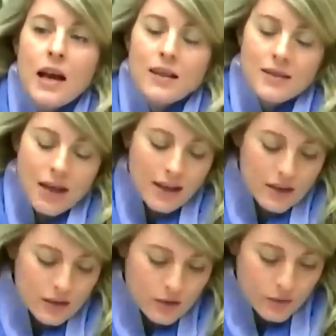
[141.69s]
And
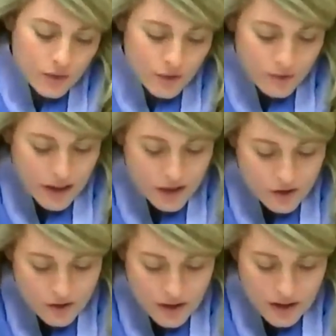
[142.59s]
second, we would make
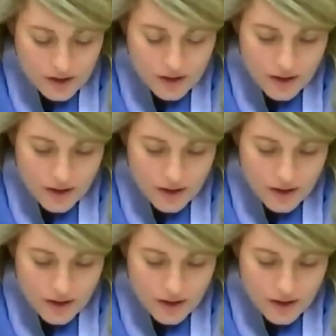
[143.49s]
sure that,